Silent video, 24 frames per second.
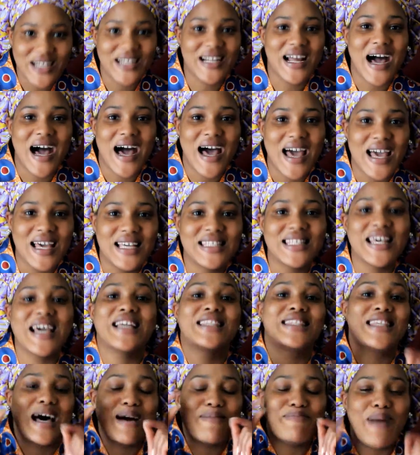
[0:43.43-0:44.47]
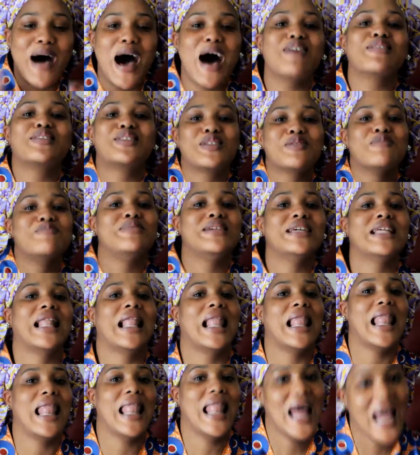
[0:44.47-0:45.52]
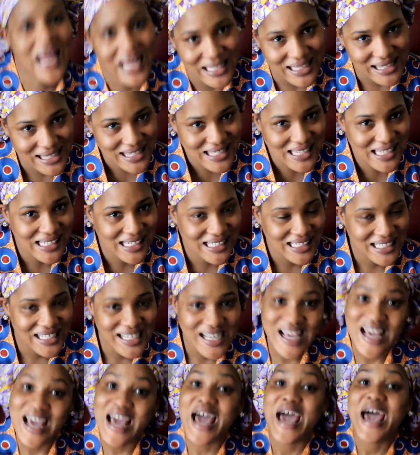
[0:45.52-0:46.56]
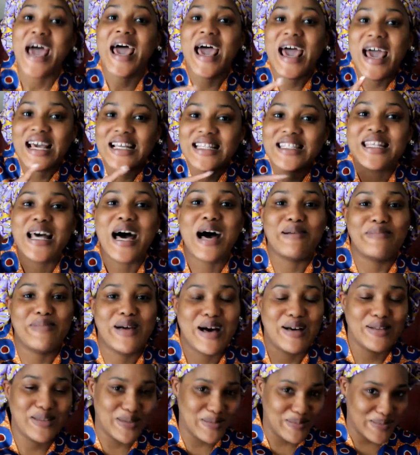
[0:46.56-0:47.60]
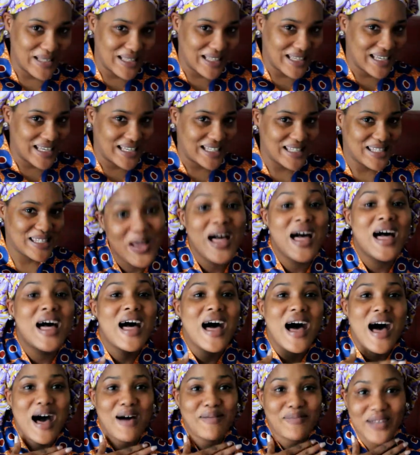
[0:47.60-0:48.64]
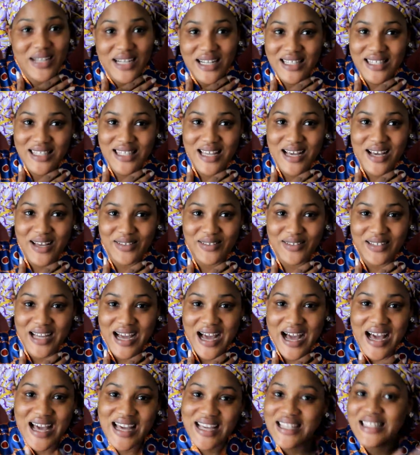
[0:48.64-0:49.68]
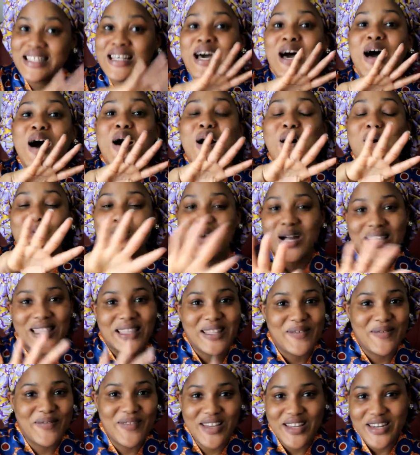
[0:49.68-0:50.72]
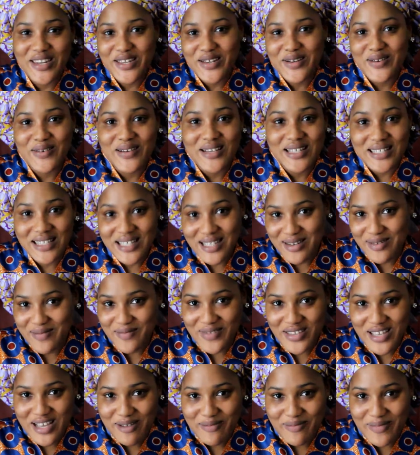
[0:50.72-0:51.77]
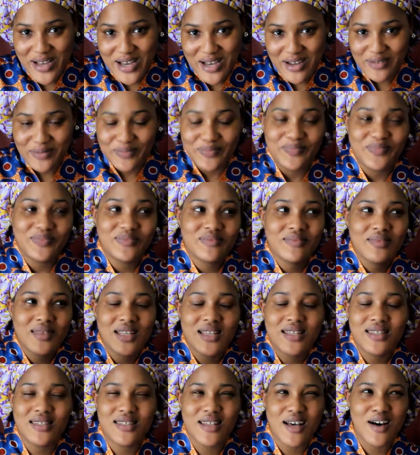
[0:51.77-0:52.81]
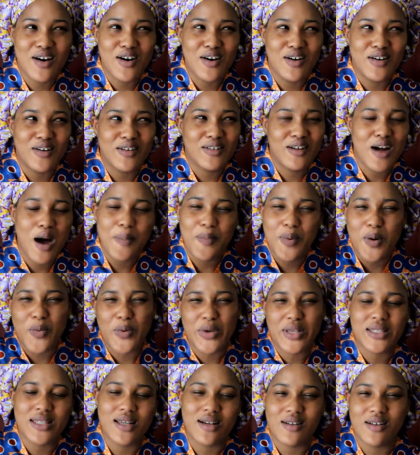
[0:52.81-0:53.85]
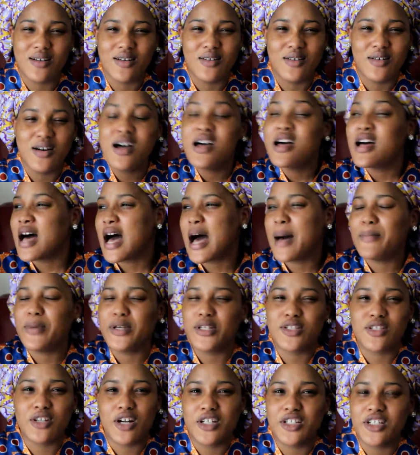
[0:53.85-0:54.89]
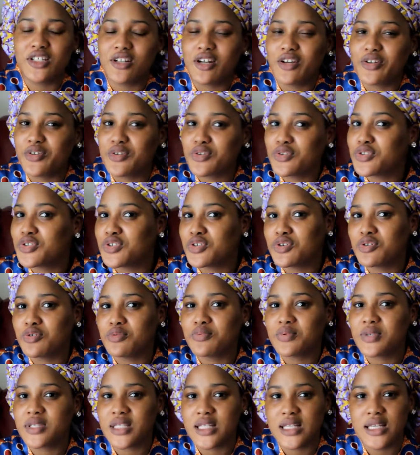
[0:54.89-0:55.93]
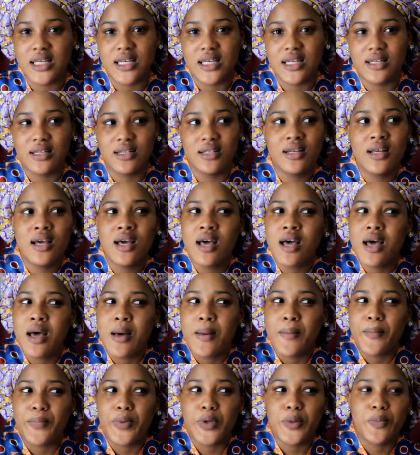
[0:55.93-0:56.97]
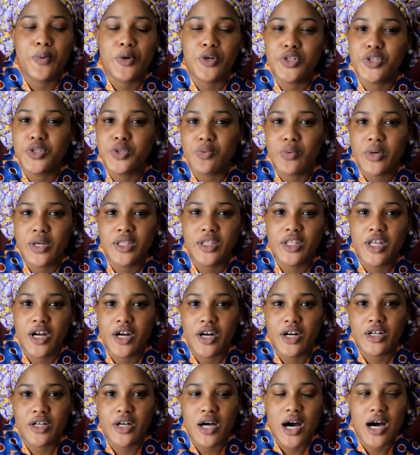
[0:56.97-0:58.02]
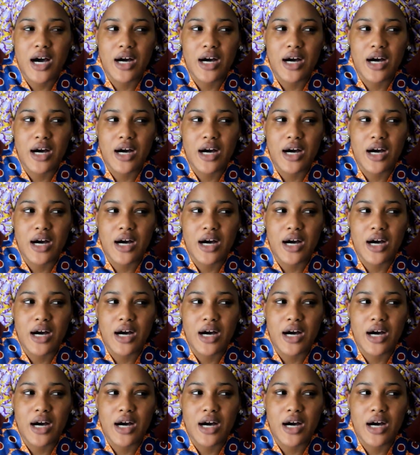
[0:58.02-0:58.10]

guys, it's about to be lit. It's about to be lit. I'm gonna tell you guys what the video is gonna be about. So a couple weeks ago, I've been searching on YouTube, seeing people doing their